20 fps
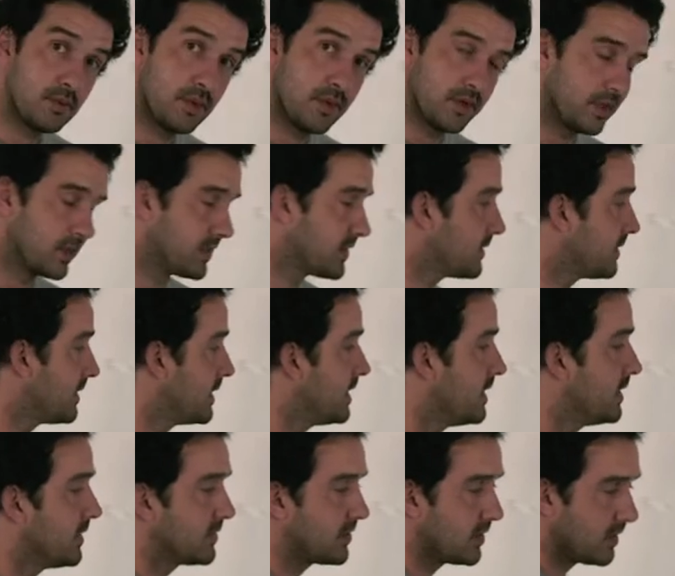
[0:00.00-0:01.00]
It works.
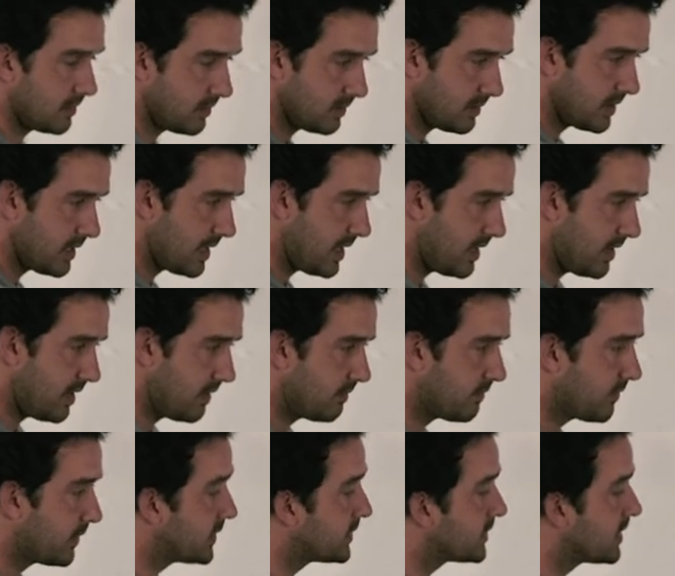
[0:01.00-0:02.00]
So,
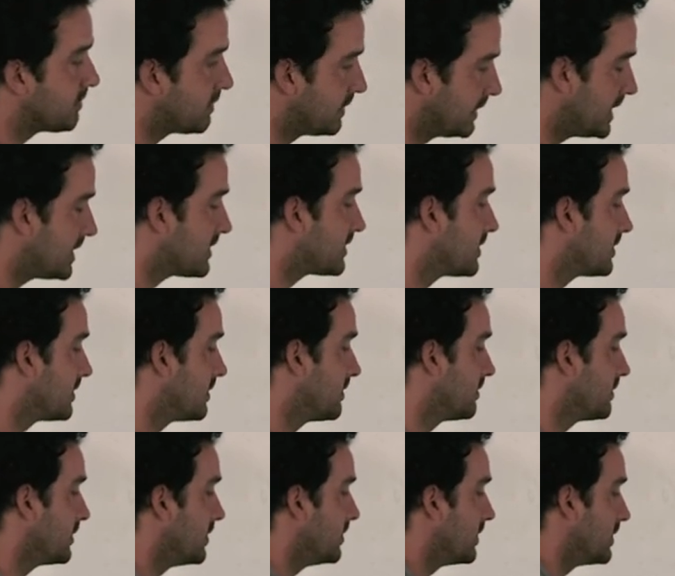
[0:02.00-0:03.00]
for example, let's
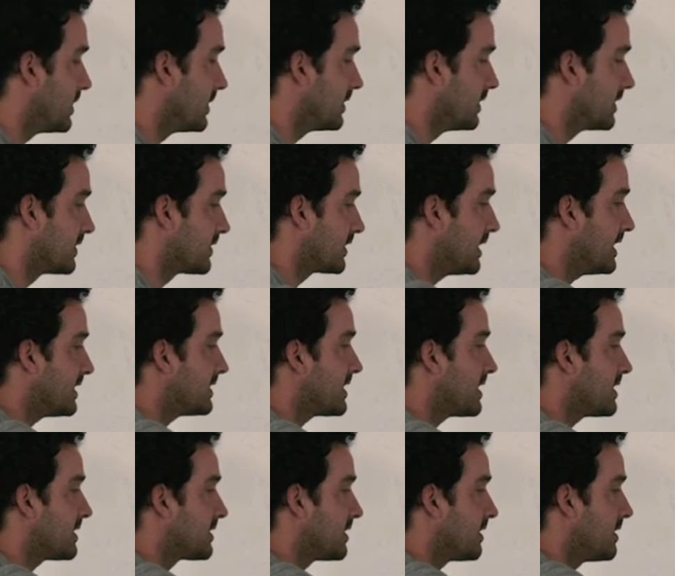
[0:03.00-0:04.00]
do it on this. So let's
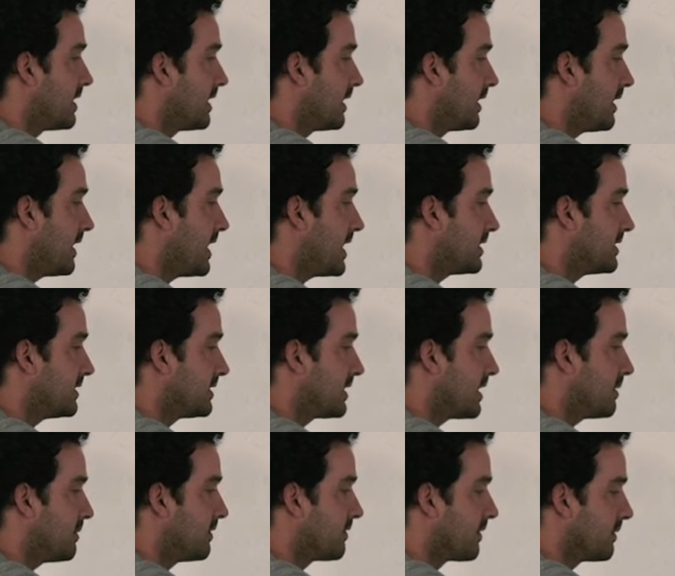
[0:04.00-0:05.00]
say light is
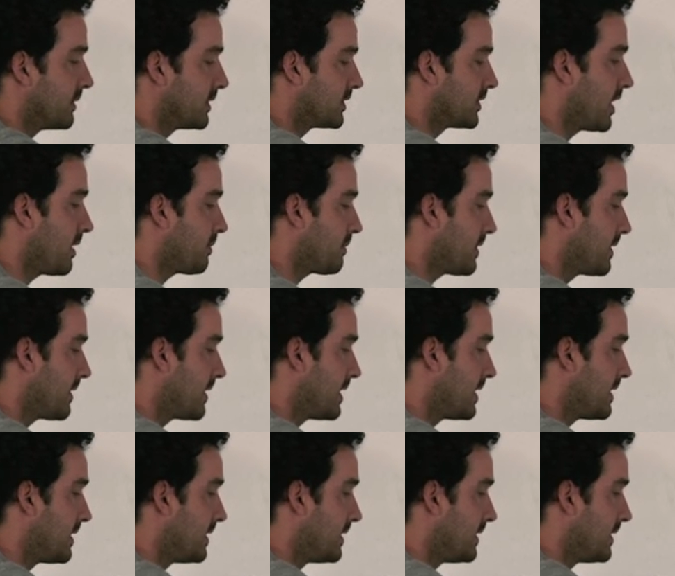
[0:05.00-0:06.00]
coming from the top.
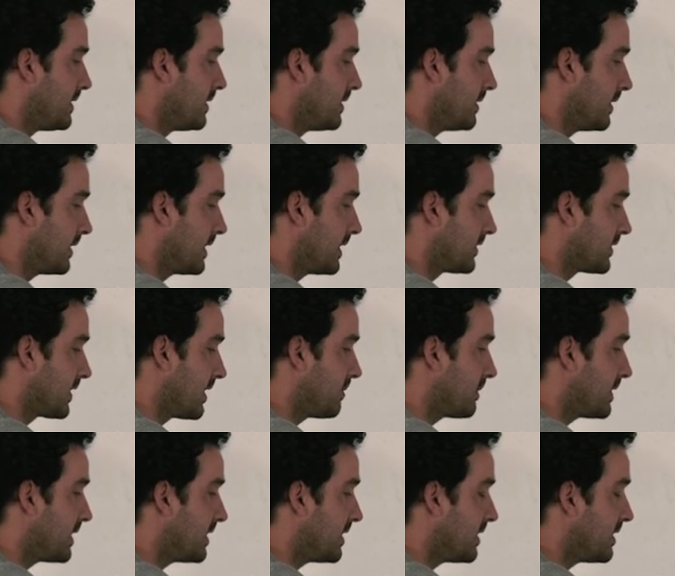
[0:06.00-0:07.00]
Okay, so
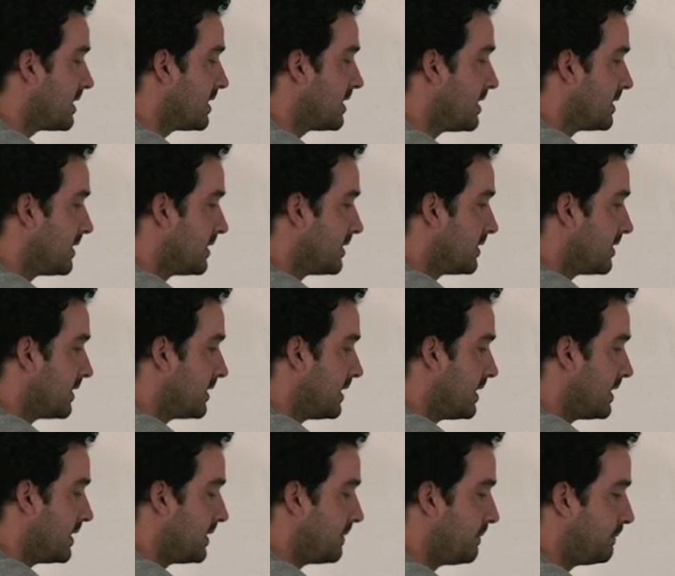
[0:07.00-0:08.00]
I'm going
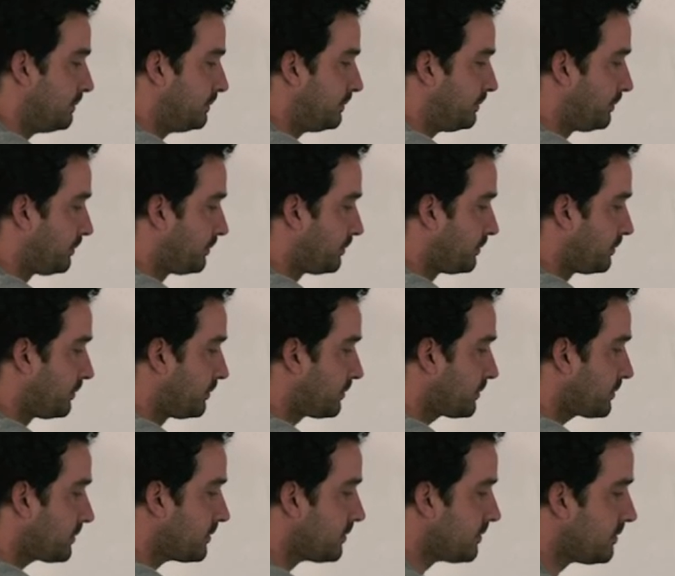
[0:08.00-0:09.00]
to
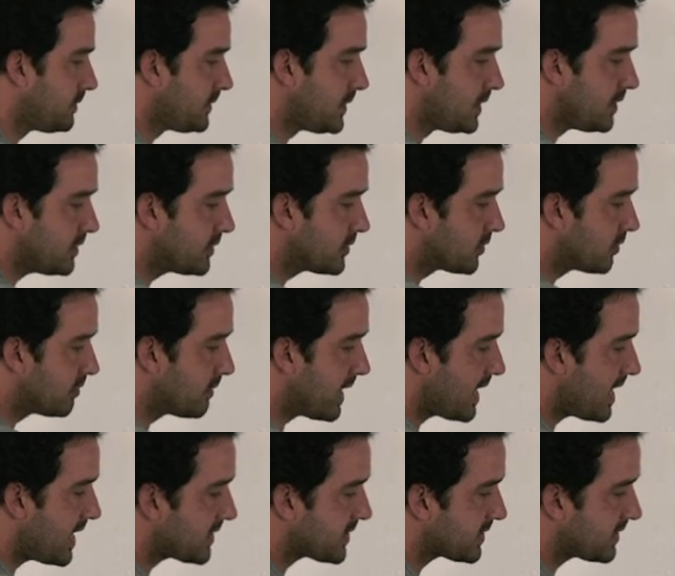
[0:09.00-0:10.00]
draw
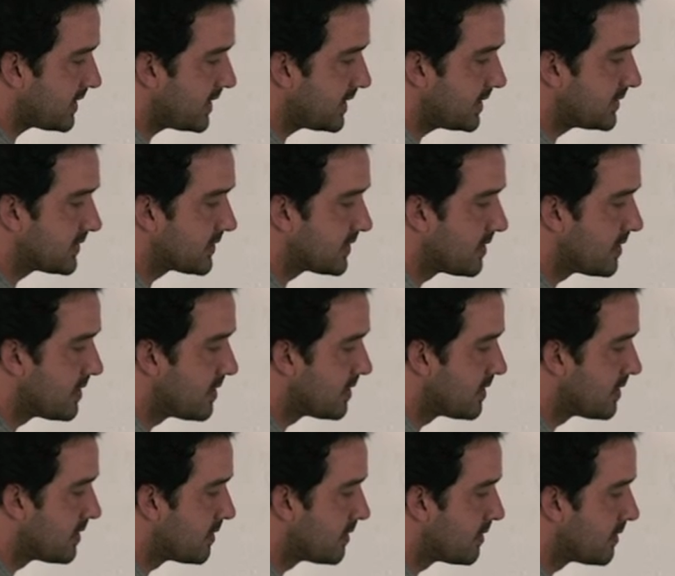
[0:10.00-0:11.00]
my hatch lines
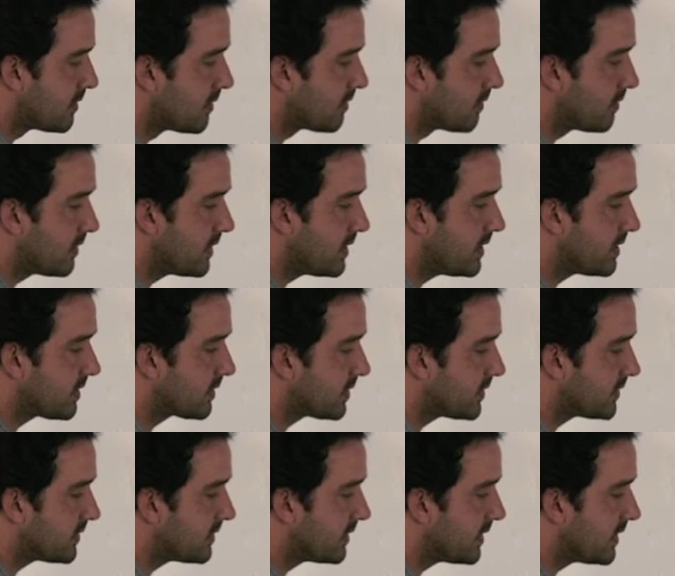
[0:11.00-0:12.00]
really
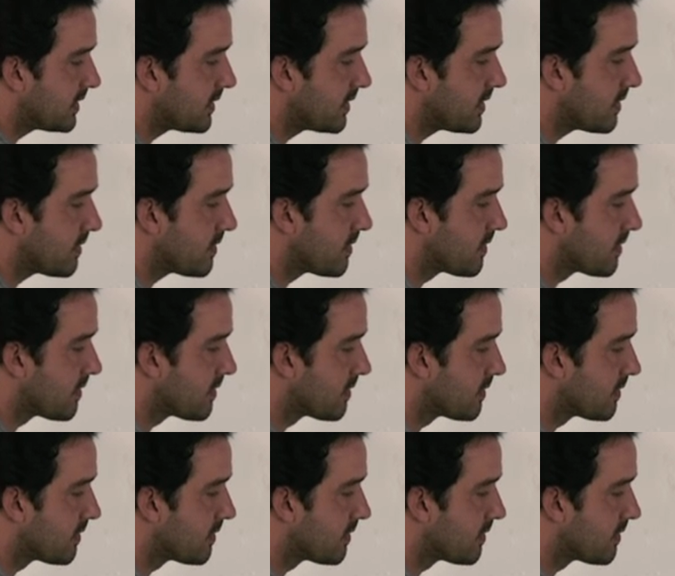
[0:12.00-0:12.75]
close together